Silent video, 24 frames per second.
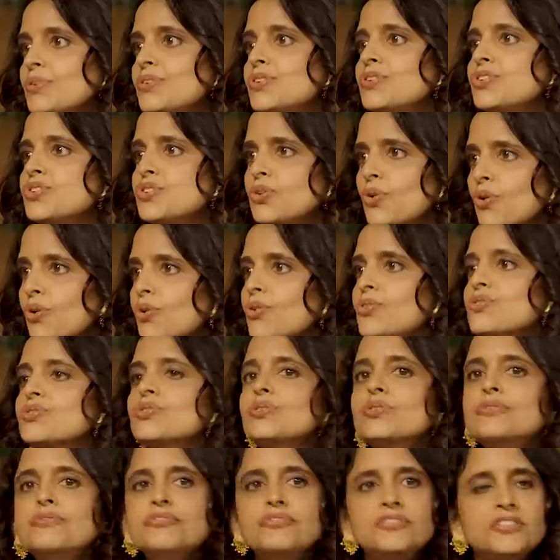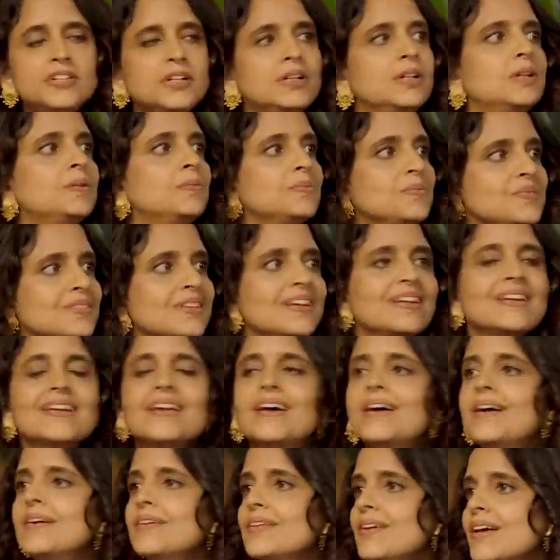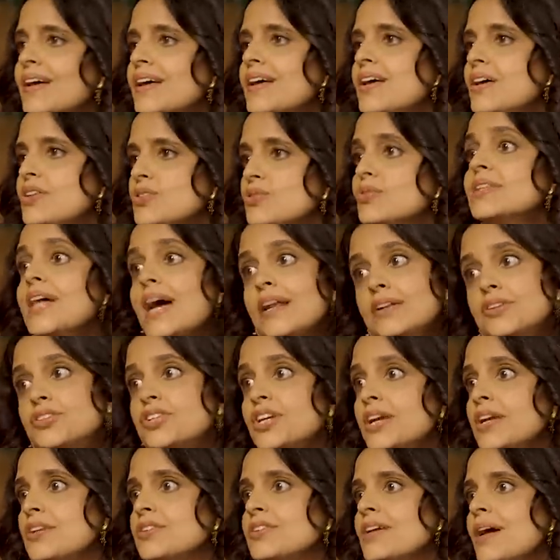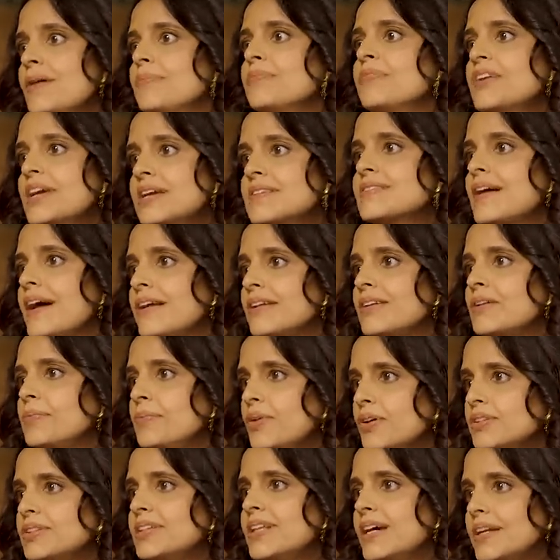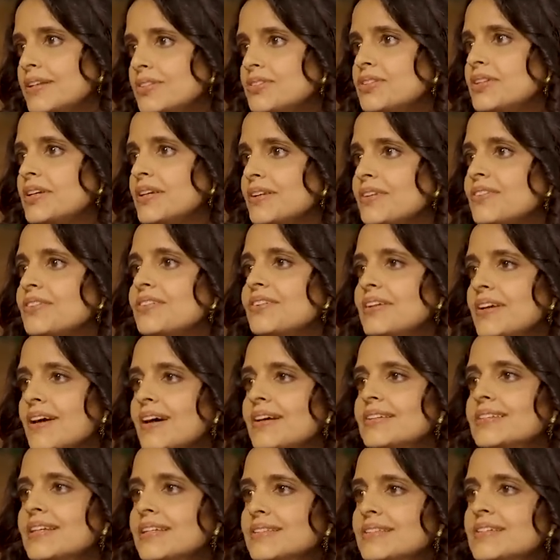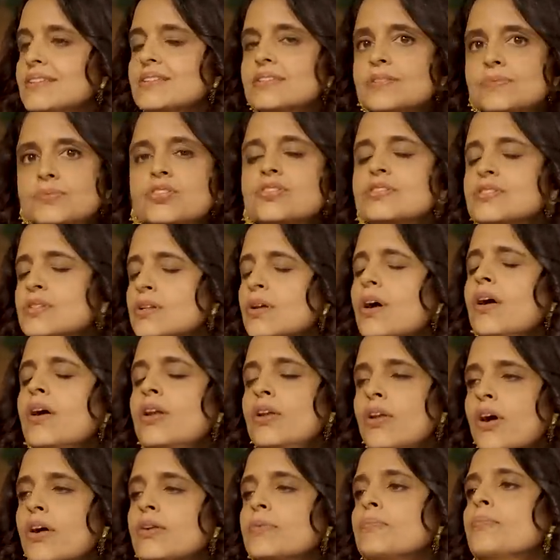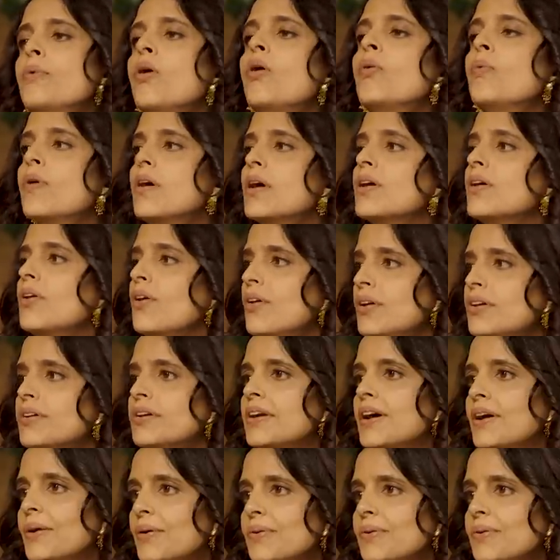good shows, good films, and so that change, I'm very excited about that change. Yeah. That there's just a lot more work all around.